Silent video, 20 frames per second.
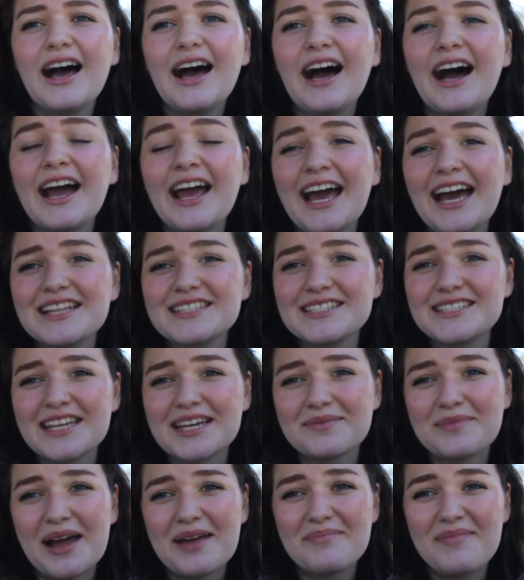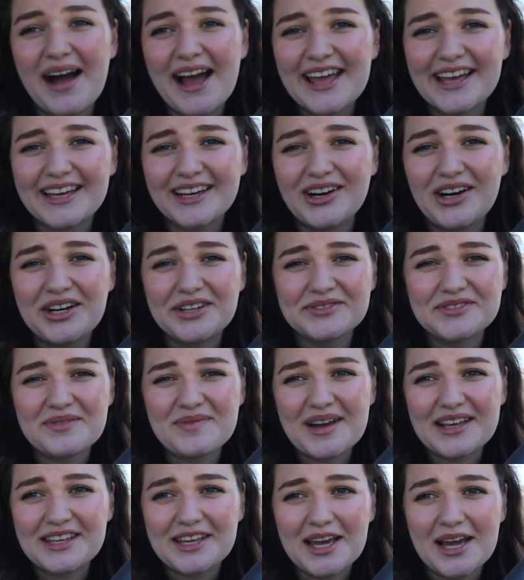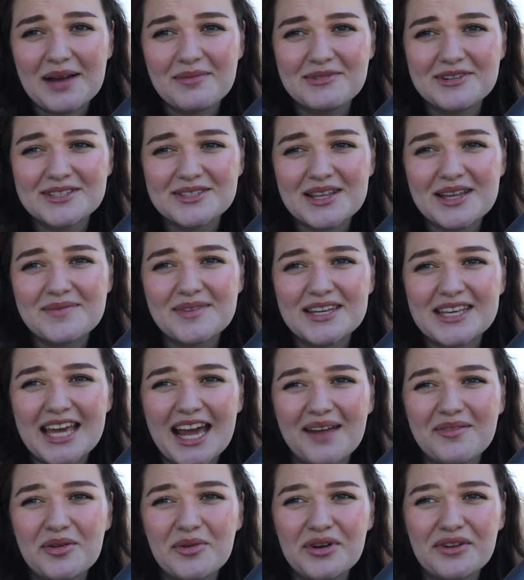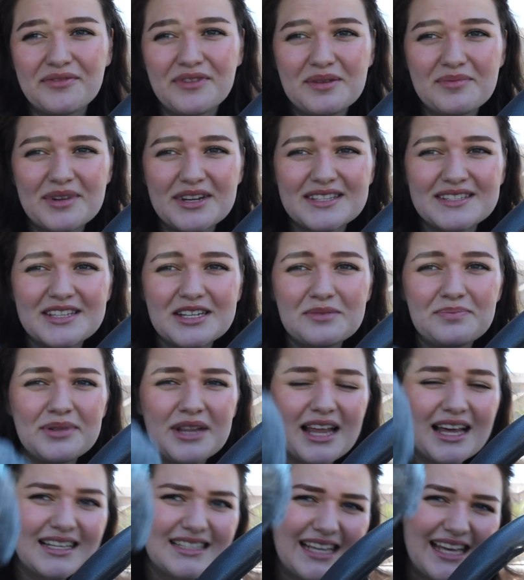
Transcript: I had to take my mic off of my camera so that my camera would fit, but it's still plugged